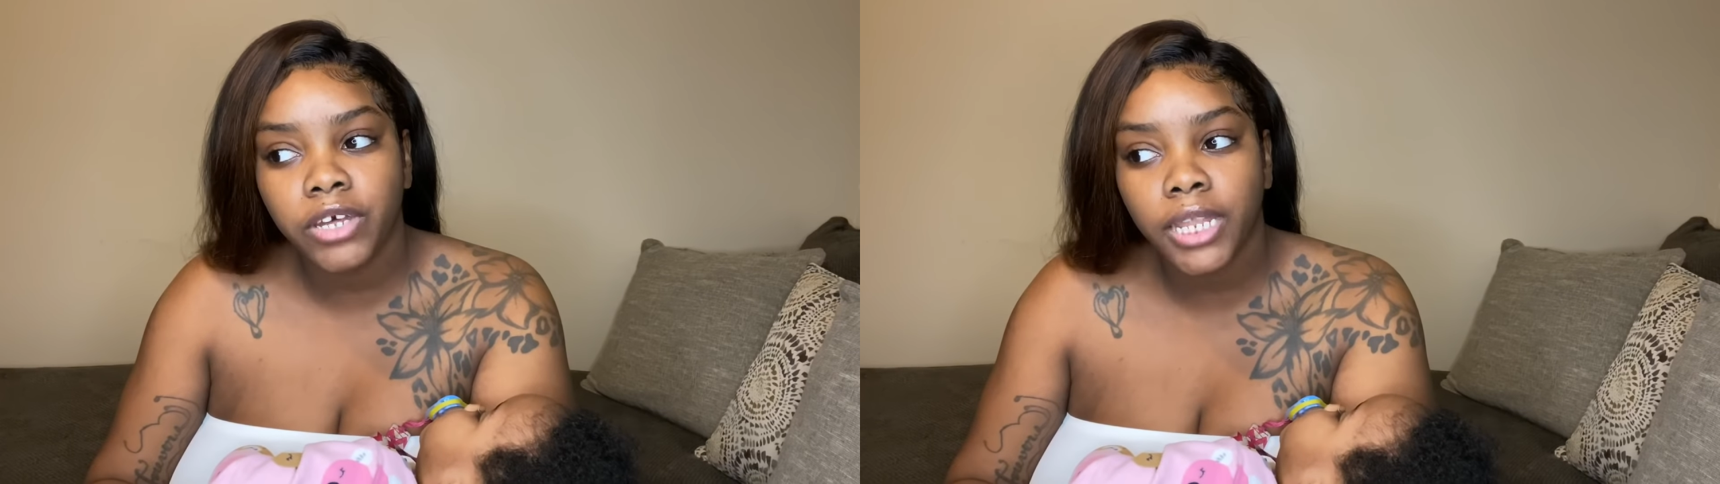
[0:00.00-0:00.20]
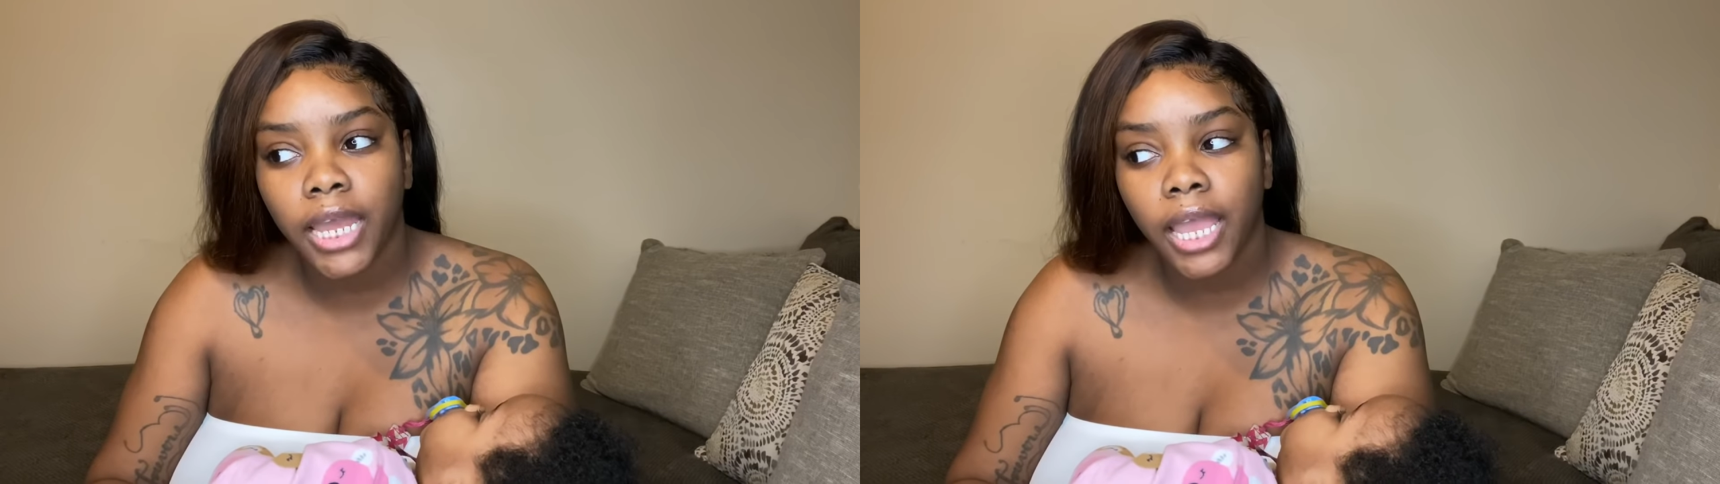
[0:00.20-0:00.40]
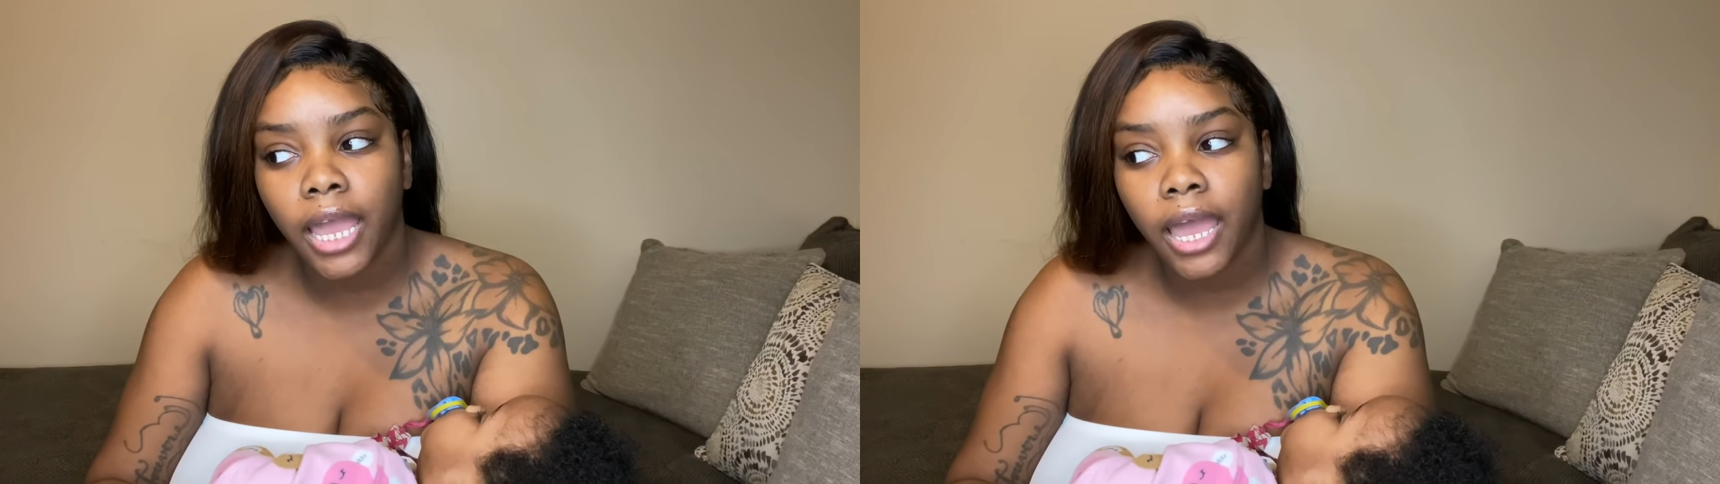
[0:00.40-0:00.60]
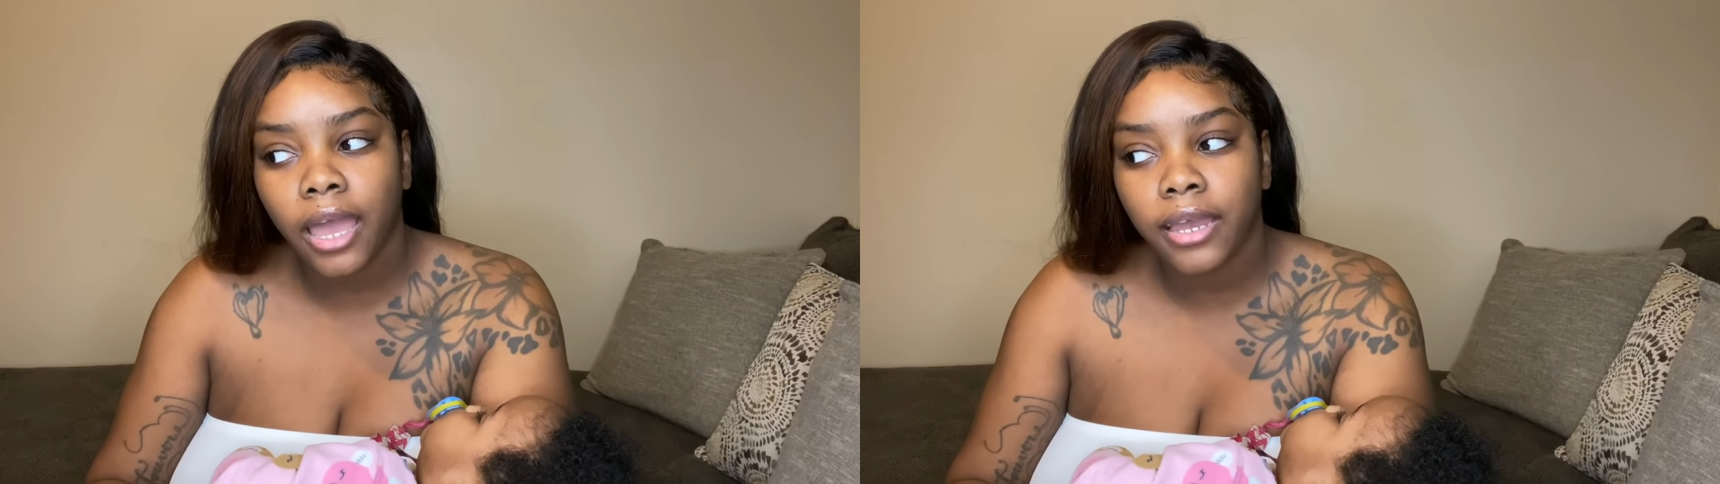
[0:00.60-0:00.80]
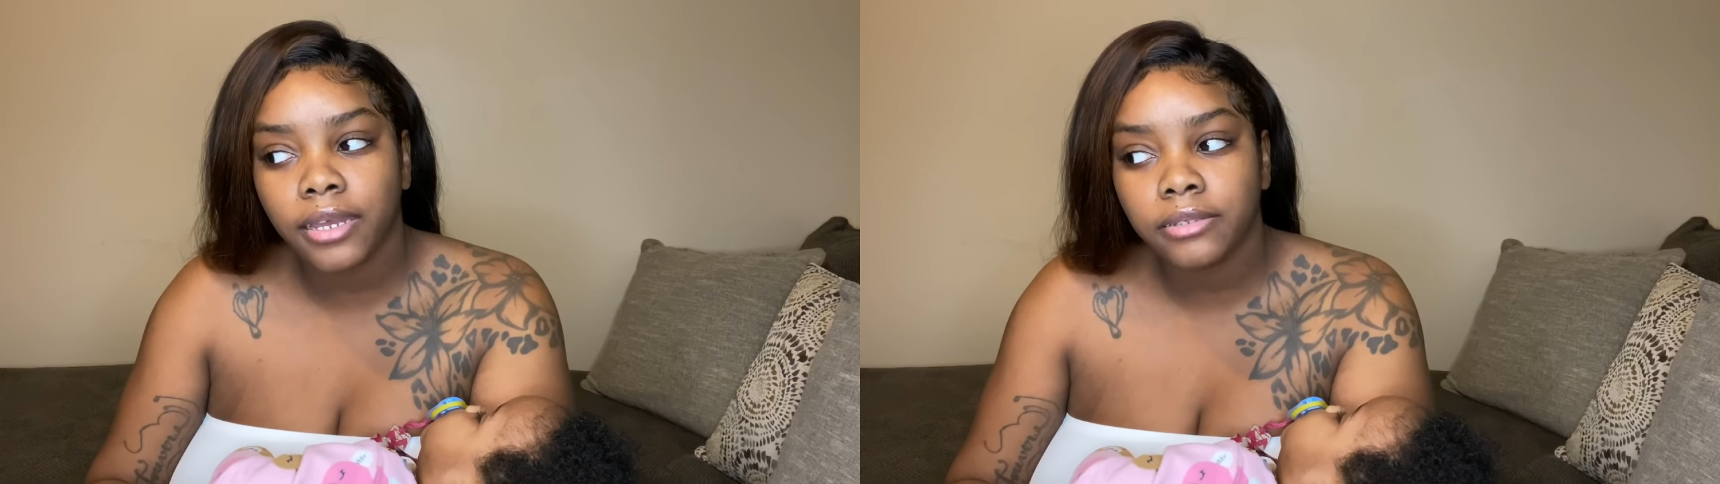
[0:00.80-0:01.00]
like
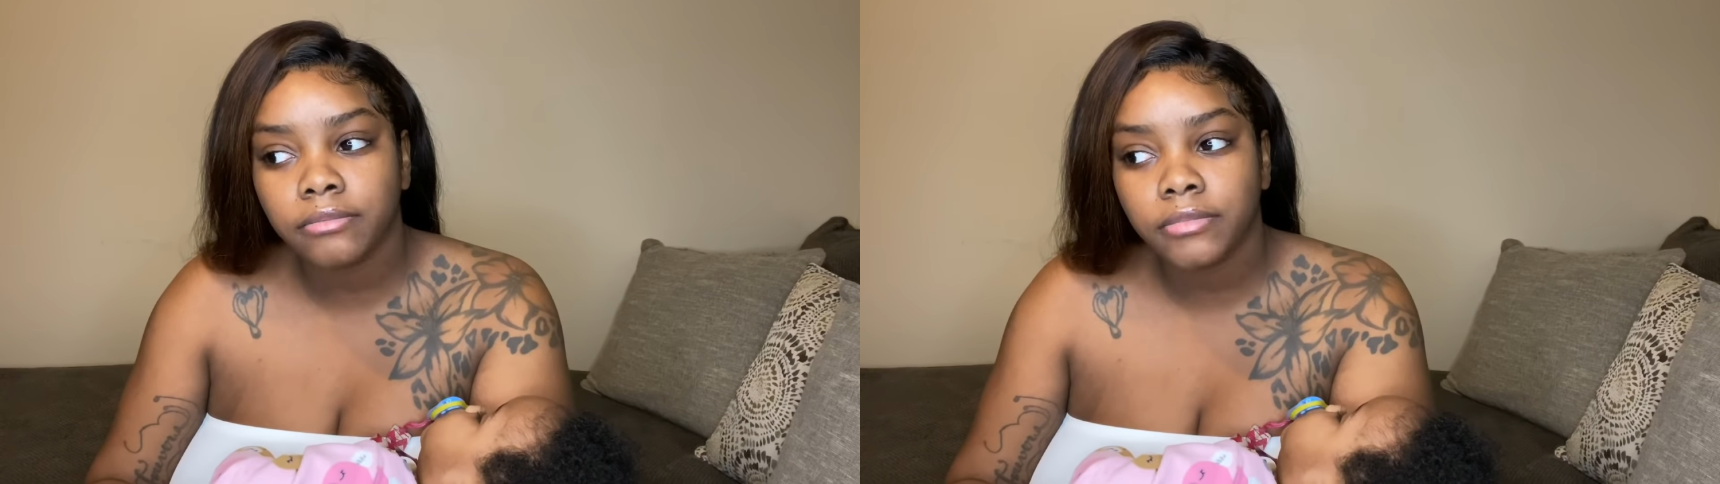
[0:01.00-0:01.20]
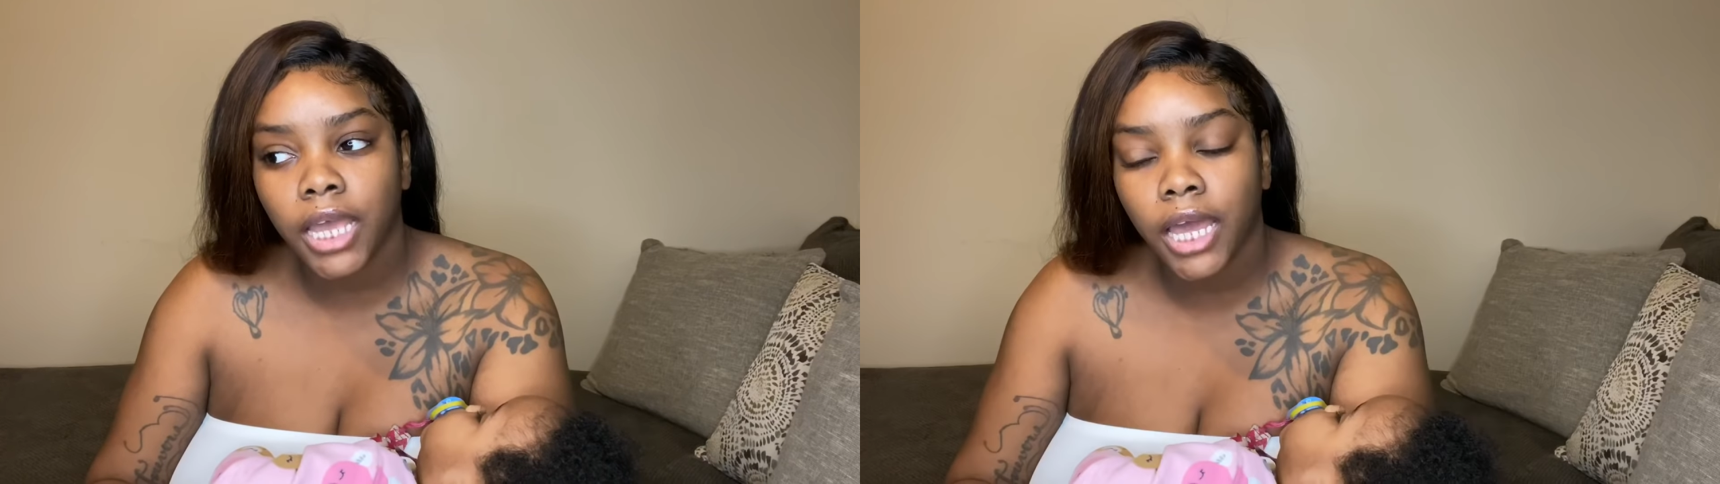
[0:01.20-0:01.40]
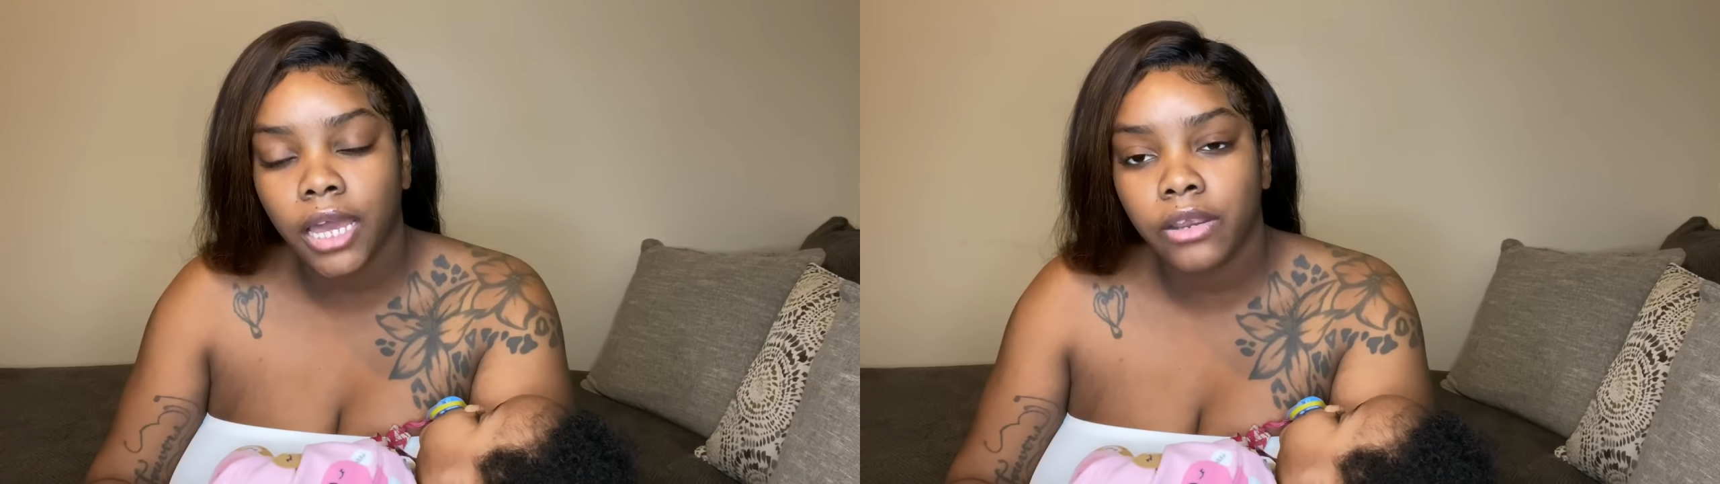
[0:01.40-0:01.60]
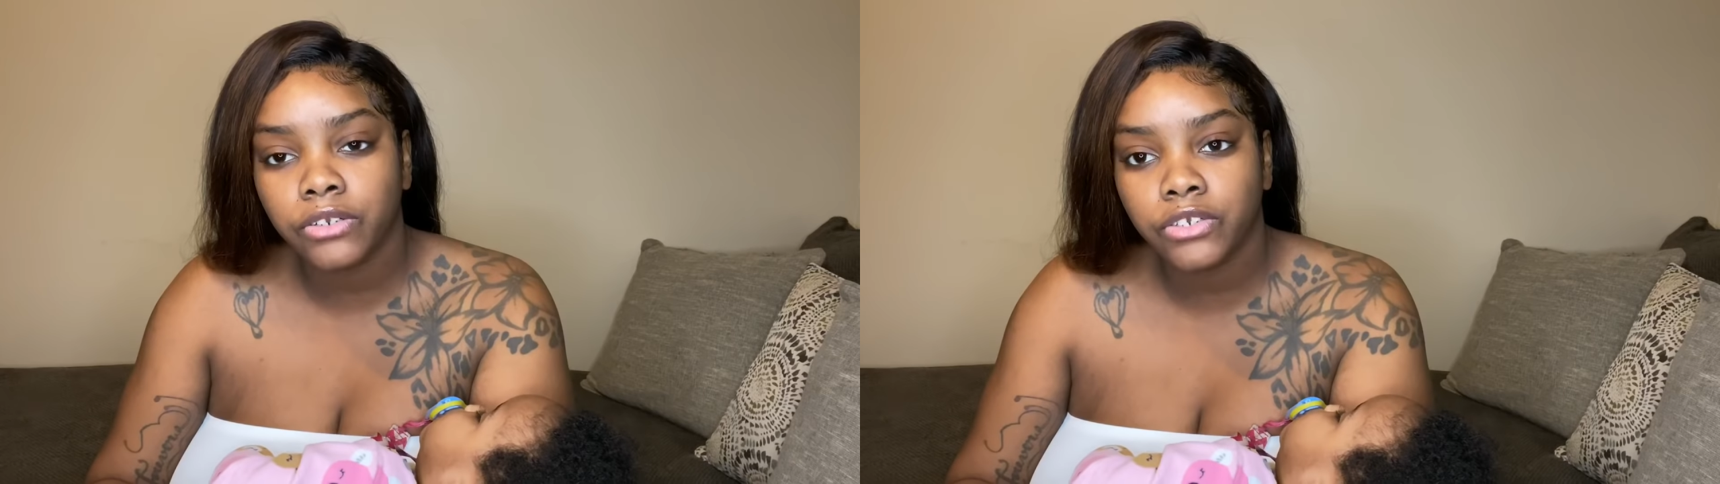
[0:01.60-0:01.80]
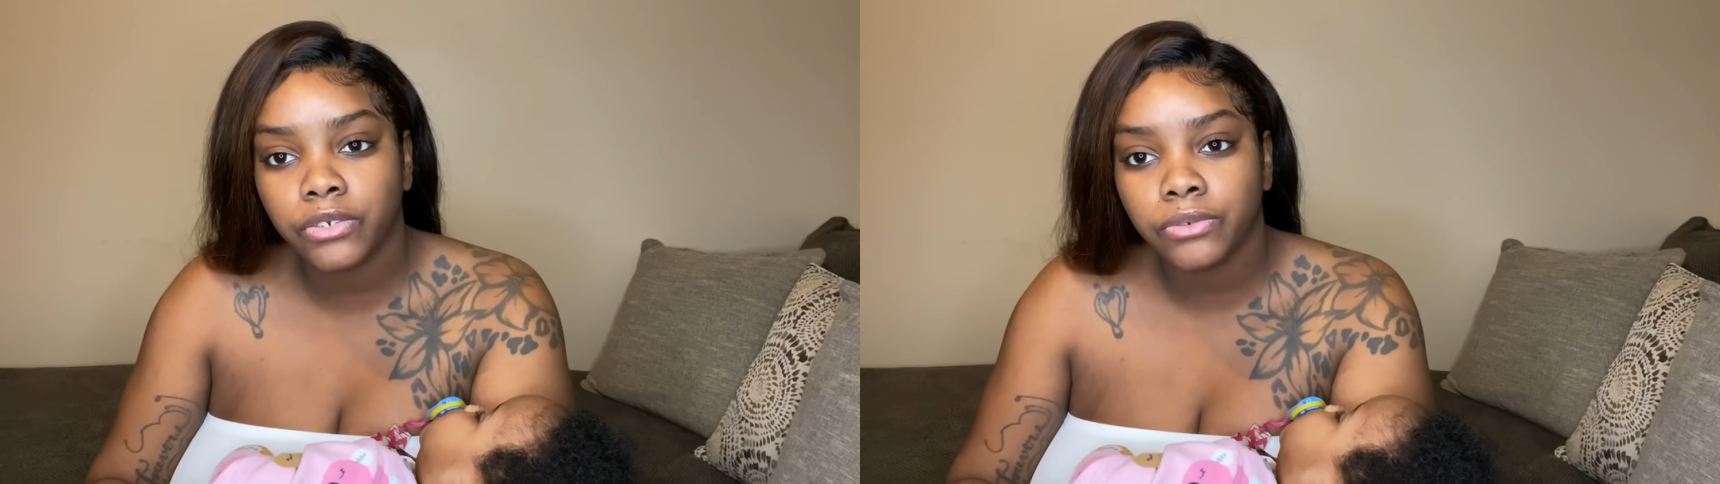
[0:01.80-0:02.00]
I
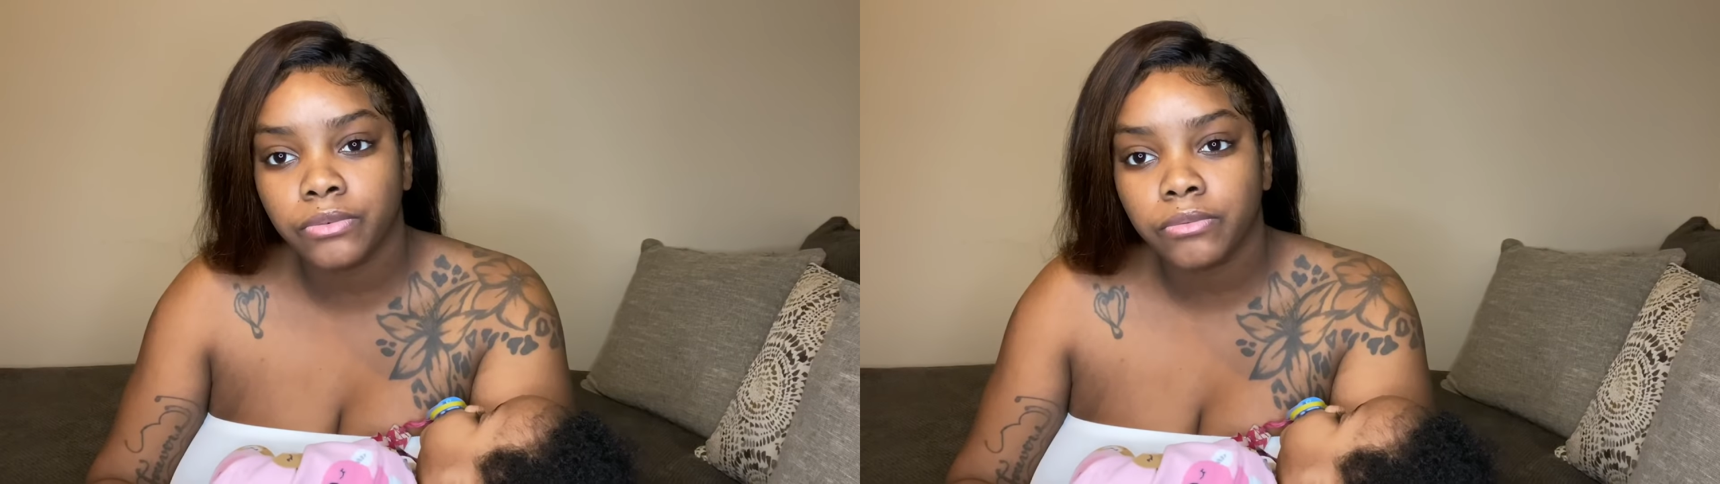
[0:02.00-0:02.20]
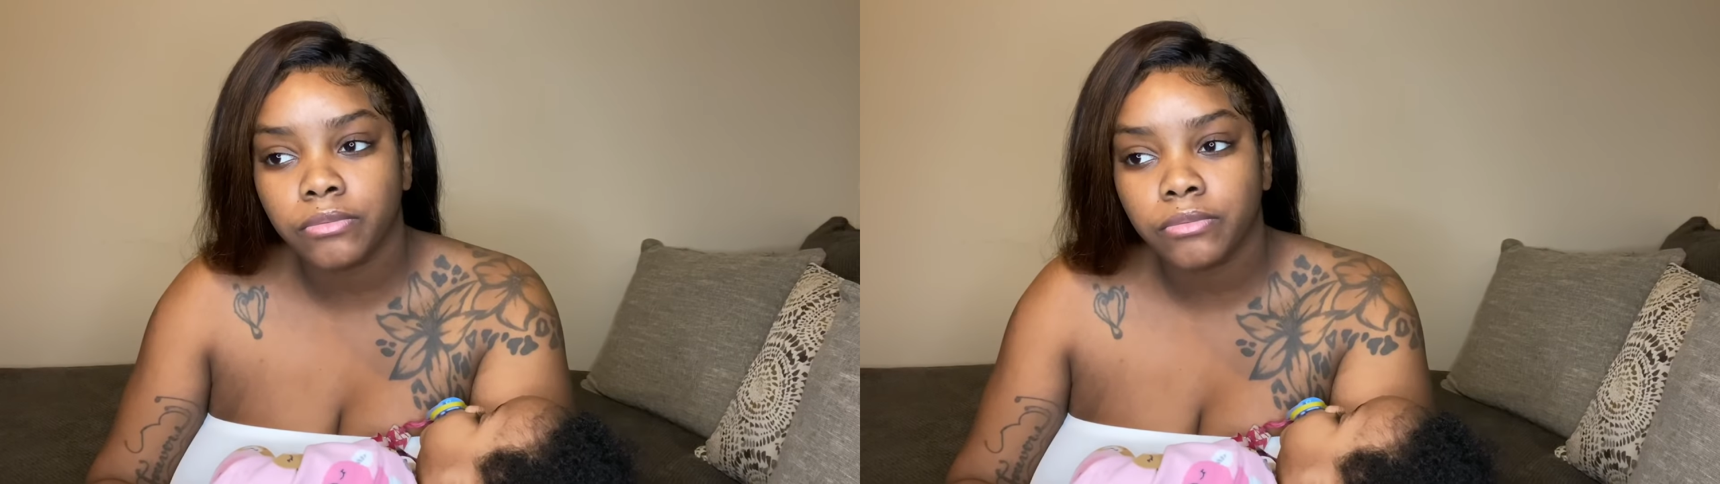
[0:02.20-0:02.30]
hurt you